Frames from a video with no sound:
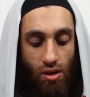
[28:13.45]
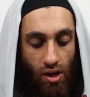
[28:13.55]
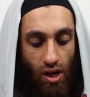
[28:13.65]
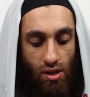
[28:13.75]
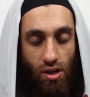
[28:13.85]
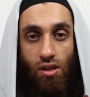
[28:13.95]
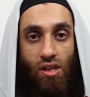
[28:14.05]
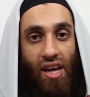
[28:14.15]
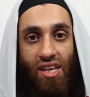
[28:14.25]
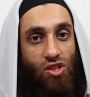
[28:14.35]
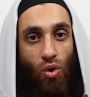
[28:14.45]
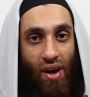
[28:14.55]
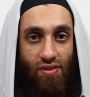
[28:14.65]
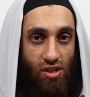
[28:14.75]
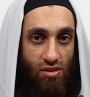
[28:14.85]
Okay, there is no
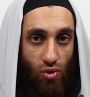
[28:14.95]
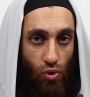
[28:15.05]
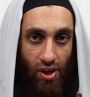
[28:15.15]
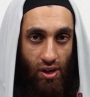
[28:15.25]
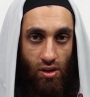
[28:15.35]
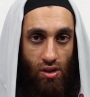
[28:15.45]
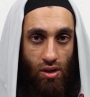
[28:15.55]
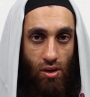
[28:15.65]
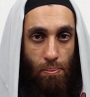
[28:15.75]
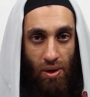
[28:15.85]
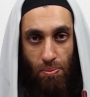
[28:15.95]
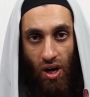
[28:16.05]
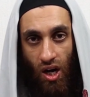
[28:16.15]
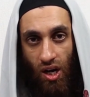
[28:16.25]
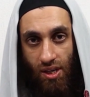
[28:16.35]
evidence for it.
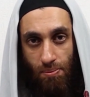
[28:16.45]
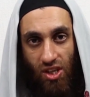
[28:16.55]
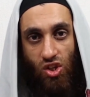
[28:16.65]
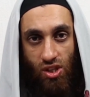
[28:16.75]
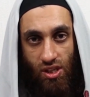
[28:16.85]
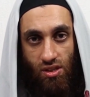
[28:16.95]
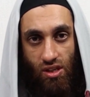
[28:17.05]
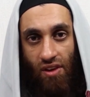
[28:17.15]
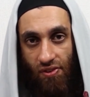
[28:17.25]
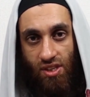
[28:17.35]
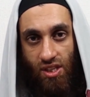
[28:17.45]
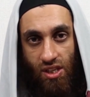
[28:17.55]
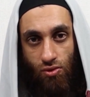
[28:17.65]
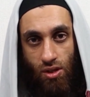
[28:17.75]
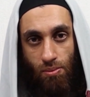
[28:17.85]
Barbahari mentioned this, if it's
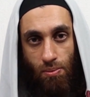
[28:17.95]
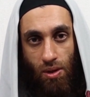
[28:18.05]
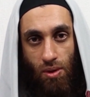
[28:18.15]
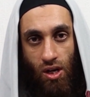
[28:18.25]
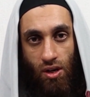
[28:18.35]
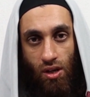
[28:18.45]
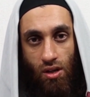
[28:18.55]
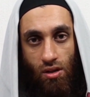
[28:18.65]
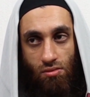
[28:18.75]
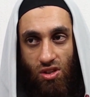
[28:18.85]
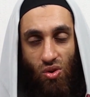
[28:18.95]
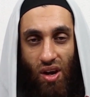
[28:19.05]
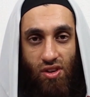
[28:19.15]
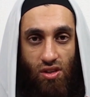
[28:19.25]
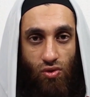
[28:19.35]
indeed written by Barbahari. There's no
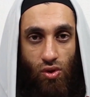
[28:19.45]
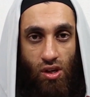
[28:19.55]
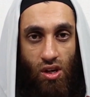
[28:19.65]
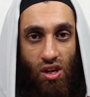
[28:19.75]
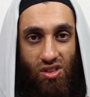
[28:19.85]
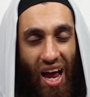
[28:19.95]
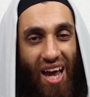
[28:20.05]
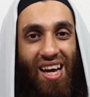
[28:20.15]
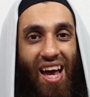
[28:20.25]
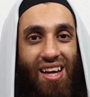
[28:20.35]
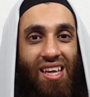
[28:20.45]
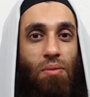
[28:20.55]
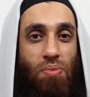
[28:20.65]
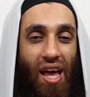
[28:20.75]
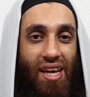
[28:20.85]
evidence for it. So how can he
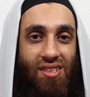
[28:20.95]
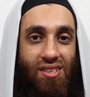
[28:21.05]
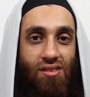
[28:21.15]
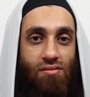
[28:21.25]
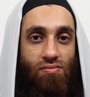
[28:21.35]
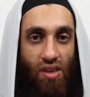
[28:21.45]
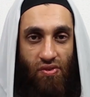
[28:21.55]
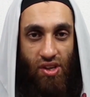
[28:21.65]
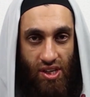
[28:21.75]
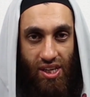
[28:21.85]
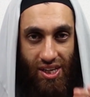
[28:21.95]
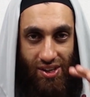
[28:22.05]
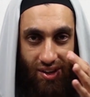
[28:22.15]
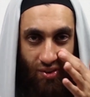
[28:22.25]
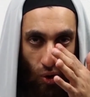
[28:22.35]
place, if he
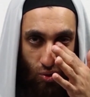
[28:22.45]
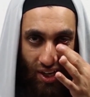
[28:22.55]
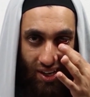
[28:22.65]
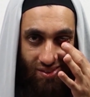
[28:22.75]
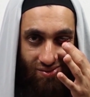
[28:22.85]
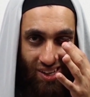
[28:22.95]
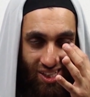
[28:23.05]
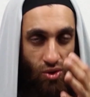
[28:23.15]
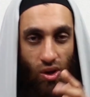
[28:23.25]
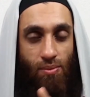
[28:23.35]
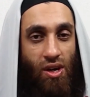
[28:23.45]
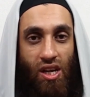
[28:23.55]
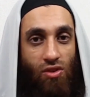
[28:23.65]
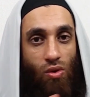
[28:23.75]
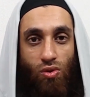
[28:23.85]
indeed wrote it, either Ghulam
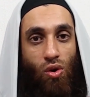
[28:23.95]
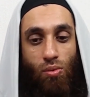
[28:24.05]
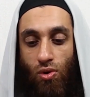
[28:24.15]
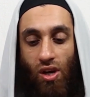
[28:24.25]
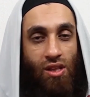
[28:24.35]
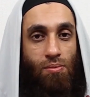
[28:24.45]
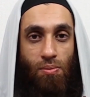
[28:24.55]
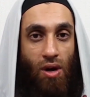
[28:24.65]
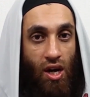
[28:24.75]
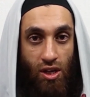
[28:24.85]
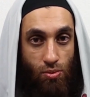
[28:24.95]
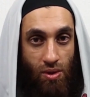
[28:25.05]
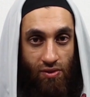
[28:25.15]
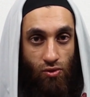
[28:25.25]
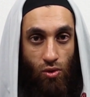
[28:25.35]
Khalid wrote the whole book, either Barbahari, you
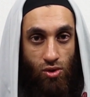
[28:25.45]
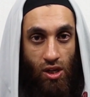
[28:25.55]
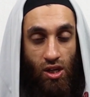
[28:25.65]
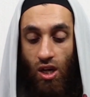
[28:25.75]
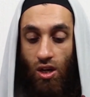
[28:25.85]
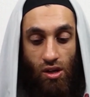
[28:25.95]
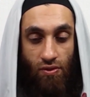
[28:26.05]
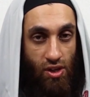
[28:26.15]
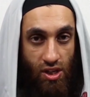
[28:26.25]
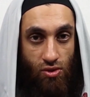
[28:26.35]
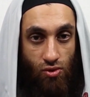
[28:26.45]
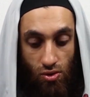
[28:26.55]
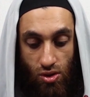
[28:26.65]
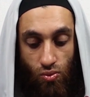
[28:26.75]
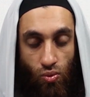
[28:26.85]
believe, wrote it, if he indeed
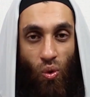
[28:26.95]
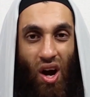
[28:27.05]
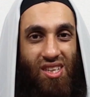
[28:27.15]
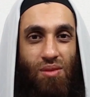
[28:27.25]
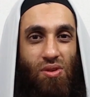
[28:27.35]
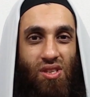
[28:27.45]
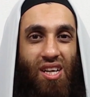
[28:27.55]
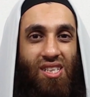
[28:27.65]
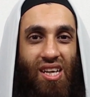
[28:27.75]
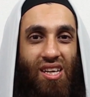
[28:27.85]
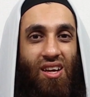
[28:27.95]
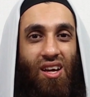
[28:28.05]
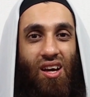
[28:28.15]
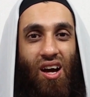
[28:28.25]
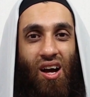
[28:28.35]
wrote it, why is he presenting
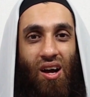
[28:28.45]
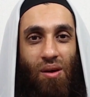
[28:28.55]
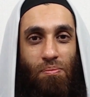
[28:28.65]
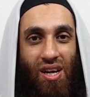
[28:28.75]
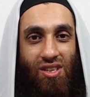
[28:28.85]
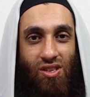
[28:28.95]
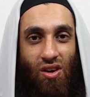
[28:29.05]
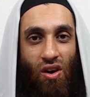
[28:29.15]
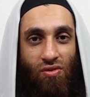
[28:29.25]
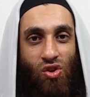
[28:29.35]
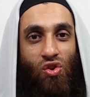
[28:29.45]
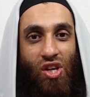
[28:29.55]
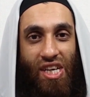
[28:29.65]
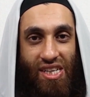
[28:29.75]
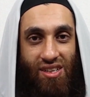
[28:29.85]
matters of
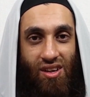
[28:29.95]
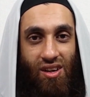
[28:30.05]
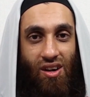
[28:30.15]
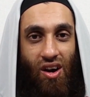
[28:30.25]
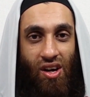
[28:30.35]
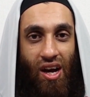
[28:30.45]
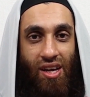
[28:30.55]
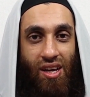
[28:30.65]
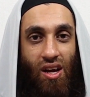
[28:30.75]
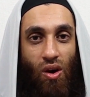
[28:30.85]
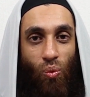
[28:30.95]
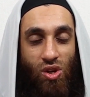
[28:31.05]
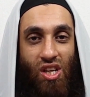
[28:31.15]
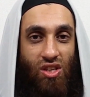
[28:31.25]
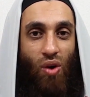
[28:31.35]
creed, okay,
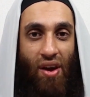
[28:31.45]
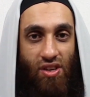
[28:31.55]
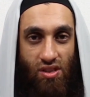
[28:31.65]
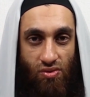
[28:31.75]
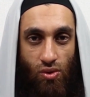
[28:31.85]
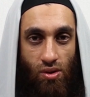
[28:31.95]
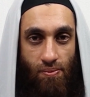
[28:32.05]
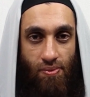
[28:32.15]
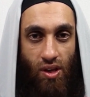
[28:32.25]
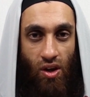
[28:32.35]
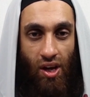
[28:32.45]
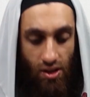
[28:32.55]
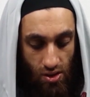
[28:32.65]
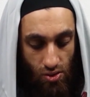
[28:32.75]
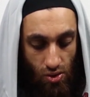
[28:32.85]
which there's no evidence for,
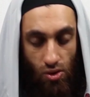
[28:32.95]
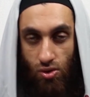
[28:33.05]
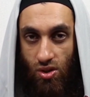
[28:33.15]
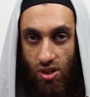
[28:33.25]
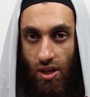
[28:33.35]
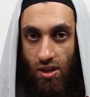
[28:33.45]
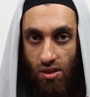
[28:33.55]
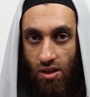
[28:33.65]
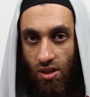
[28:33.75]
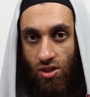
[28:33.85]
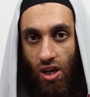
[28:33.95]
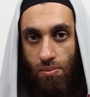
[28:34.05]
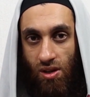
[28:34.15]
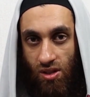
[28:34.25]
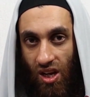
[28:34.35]
okay? Or you could say the Dajjal
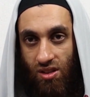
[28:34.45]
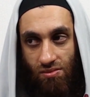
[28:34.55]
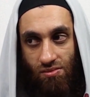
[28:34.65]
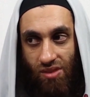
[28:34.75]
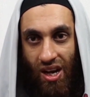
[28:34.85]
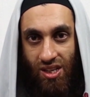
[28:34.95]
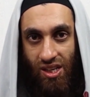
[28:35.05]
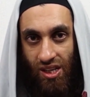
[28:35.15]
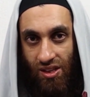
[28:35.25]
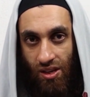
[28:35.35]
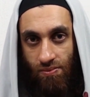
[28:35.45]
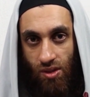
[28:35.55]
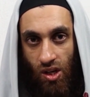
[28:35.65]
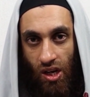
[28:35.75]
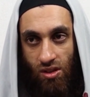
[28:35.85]
of Baghdad, added it in there,
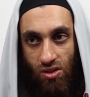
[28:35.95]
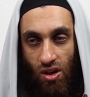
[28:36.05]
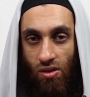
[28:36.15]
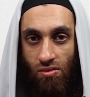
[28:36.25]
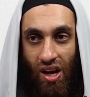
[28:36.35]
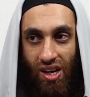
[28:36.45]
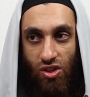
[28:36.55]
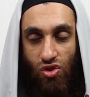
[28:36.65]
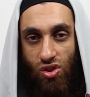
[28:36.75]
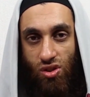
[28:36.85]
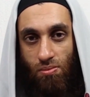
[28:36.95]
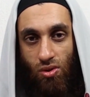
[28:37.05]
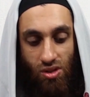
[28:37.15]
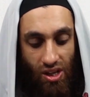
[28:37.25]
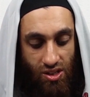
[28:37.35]
okay? So how can you trust a
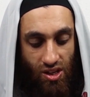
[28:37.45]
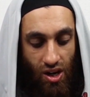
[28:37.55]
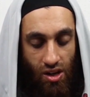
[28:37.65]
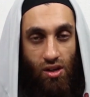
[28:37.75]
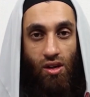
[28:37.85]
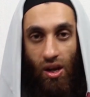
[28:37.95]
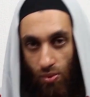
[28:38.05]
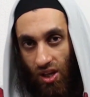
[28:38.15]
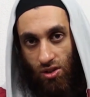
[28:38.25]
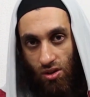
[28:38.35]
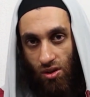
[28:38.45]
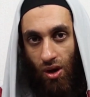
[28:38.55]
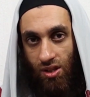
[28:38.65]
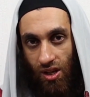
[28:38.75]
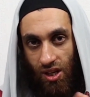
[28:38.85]
book that's got, and we'll get to the
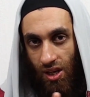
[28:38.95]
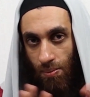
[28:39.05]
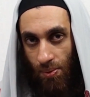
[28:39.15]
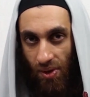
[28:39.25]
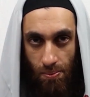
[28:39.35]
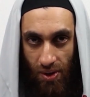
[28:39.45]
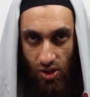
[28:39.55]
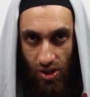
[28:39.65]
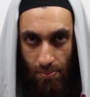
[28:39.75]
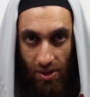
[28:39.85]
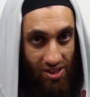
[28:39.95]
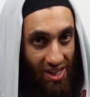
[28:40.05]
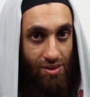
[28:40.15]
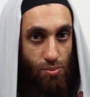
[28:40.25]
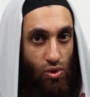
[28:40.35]
Riwayat al-Kitab, and we keep mentioning that because
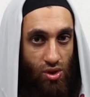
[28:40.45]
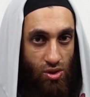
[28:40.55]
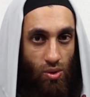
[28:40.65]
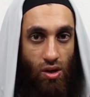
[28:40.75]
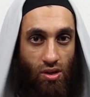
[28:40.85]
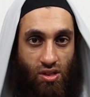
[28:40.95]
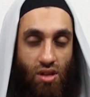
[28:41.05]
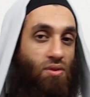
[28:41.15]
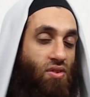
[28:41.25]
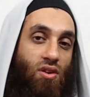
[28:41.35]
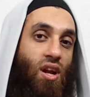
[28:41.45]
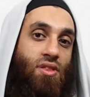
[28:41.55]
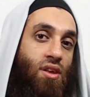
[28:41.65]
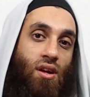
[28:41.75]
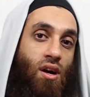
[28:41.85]
that's important as well. It's gonna be very
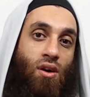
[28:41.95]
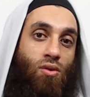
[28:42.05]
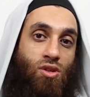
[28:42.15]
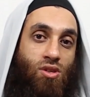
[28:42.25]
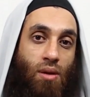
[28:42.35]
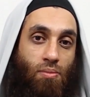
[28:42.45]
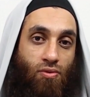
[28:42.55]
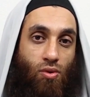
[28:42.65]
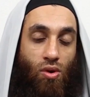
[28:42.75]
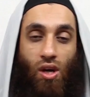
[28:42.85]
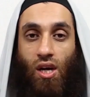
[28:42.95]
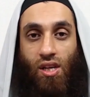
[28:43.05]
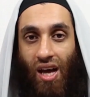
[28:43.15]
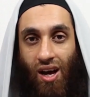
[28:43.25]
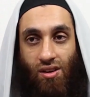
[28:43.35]
lengthy. I also said before
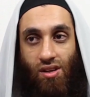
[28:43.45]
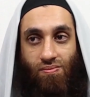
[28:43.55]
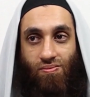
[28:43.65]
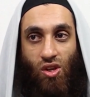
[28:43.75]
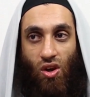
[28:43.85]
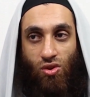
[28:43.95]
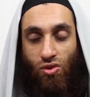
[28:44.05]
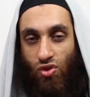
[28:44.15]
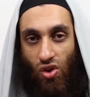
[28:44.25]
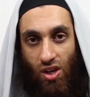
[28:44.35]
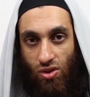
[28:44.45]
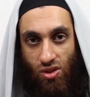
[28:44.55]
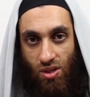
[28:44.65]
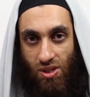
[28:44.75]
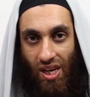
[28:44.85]
that, you know, you've tried to
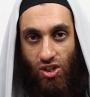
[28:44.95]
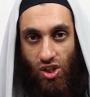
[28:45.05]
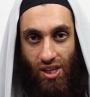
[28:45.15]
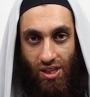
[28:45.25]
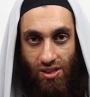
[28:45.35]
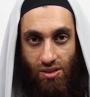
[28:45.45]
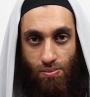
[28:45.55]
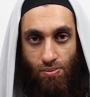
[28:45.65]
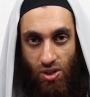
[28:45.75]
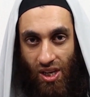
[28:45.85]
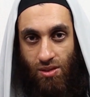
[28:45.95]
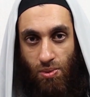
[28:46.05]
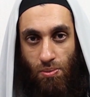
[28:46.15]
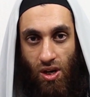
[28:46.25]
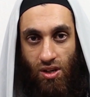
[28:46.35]
substantiate this to say it's
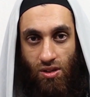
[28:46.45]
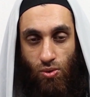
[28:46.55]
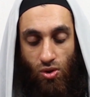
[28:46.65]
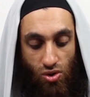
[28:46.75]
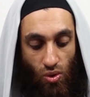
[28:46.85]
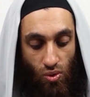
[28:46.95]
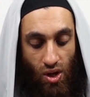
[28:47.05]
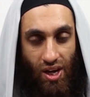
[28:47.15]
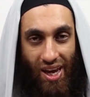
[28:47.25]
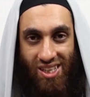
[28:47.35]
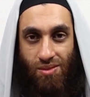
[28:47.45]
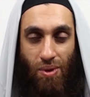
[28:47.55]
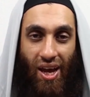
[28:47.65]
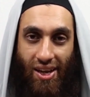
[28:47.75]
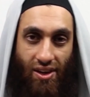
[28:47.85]
Barbahari's book, so
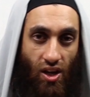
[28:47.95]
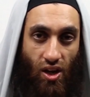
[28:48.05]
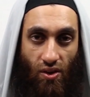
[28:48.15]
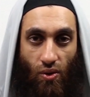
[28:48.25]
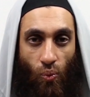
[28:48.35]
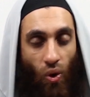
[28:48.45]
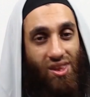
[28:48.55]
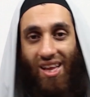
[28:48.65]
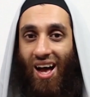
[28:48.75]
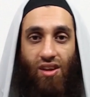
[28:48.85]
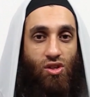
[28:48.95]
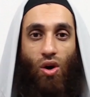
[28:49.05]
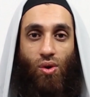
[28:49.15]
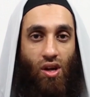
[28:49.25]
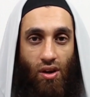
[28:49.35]
explain what the hell's
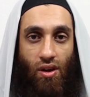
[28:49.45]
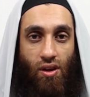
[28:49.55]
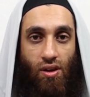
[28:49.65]
going on.